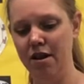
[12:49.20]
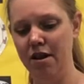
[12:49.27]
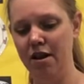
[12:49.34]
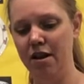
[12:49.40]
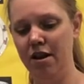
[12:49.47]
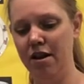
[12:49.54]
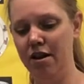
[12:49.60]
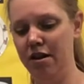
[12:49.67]

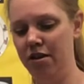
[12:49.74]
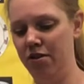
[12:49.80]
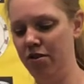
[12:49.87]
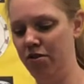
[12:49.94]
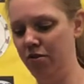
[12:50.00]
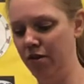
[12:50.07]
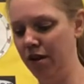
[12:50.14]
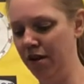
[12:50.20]
into the
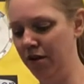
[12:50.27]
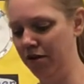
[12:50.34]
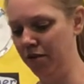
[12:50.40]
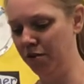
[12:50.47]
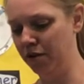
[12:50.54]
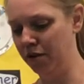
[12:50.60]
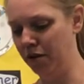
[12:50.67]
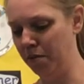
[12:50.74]
soil. So
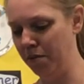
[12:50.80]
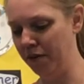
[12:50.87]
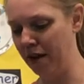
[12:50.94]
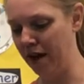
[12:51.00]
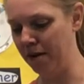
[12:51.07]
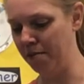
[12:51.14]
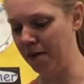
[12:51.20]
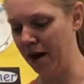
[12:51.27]
we're going to put
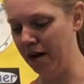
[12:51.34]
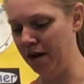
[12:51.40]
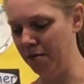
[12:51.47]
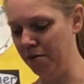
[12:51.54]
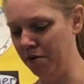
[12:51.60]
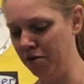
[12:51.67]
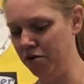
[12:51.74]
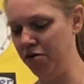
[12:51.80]
that by
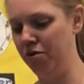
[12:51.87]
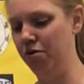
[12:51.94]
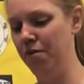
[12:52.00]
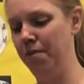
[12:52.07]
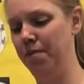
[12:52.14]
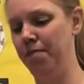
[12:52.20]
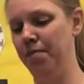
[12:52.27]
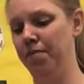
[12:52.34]
number 2.
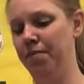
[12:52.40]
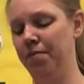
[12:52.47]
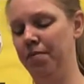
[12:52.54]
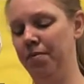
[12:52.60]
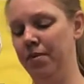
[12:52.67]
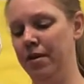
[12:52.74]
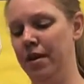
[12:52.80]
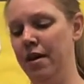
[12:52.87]

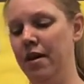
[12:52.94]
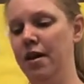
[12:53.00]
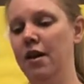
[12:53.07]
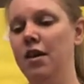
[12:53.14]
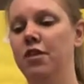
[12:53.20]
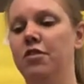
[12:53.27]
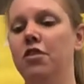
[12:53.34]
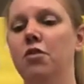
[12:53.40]

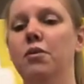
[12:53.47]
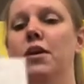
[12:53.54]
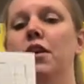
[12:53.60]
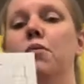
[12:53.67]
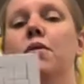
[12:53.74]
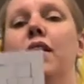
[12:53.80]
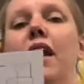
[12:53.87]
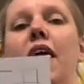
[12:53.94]
So
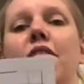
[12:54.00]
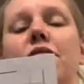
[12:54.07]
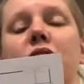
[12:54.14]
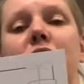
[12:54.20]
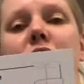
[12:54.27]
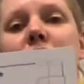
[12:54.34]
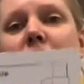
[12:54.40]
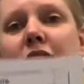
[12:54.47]
here we have the
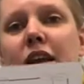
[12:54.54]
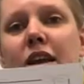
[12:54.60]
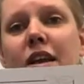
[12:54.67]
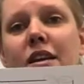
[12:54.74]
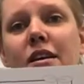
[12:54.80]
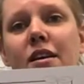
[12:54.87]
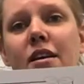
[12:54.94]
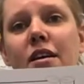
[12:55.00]

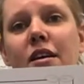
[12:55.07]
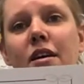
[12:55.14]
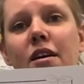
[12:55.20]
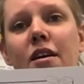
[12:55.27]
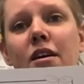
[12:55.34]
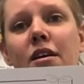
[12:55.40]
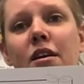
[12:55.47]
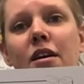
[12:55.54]
seed.
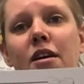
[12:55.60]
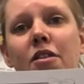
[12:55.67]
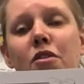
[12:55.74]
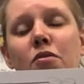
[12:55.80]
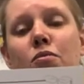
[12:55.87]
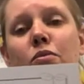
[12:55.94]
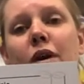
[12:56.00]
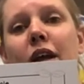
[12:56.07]

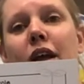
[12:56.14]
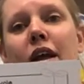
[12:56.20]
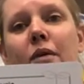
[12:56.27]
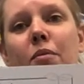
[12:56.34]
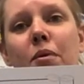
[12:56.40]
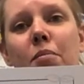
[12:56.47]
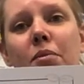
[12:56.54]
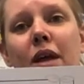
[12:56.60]

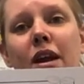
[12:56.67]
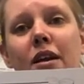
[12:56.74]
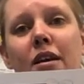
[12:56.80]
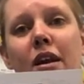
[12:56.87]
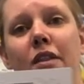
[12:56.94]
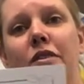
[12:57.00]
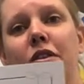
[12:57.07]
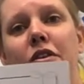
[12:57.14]
We planted
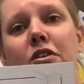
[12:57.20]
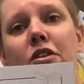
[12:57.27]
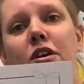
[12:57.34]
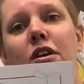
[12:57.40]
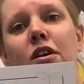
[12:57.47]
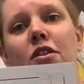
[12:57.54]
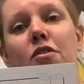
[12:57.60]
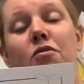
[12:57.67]
it in the
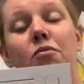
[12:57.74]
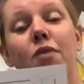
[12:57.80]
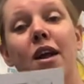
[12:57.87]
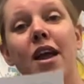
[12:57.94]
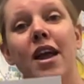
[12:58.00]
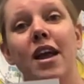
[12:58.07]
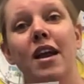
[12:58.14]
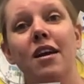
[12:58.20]
dirt. The
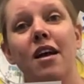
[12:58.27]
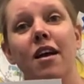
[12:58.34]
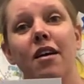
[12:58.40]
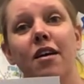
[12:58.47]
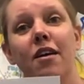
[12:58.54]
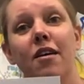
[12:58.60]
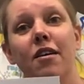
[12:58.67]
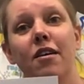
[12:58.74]
rain
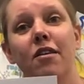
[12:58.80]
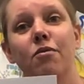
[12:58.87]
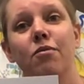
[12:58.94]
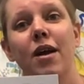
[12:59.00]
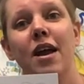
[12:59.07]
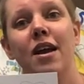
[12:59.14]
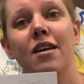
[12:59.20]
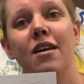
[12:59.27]

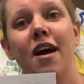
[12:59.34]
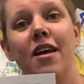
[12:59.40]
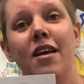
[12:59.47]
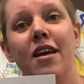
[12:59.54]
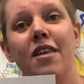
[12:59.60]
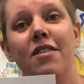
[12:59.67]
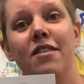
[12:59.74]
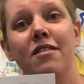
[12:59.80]
rained on
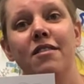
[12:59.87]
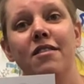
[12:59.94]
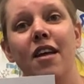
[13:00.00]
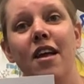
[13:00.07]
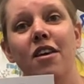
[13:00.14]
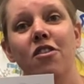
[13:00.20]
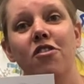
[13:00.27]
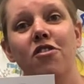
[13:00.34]
it. The
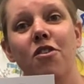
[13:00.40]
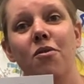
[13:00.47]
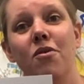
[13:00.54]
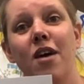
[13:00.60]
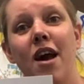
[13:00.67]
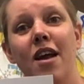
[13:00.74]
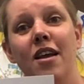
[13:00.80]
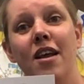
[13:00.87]
sun shone
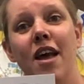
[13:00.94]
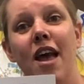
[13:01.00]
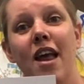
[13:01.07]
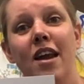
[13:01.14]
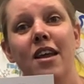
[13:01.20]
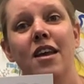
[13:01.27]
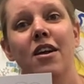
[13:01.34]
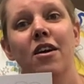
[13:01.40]
on it.
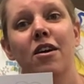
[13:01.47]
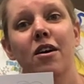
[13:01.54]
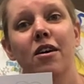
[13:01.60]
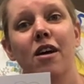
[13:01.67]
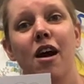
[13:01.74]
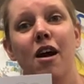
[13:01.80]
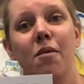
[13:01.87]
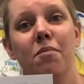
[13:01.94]
And here
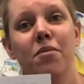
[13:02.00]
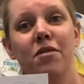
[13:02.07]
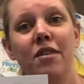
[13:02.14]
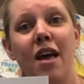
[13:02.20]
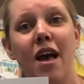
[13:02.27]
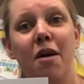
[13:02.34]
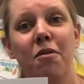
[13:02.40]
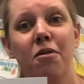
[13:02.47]
comes
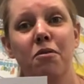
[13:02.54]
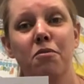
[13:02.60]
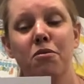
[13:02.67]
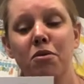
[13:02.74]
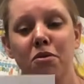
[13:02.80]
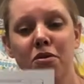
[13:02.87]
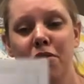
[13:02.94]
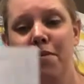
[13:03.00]
down the
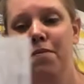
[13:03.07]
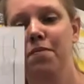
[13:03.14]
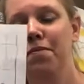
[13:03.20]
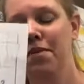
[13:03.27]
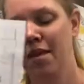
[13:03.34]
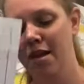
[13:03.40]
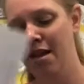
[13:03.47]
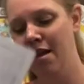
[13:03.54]
root.
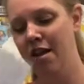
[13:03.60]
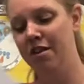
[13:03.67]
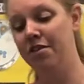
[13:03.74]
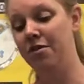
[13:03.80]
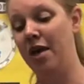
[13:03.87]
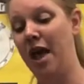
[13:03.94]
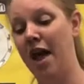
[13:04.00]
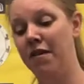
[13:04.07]

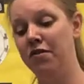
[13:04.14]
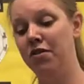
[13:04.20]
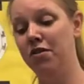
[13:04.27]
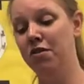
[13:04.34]
So after the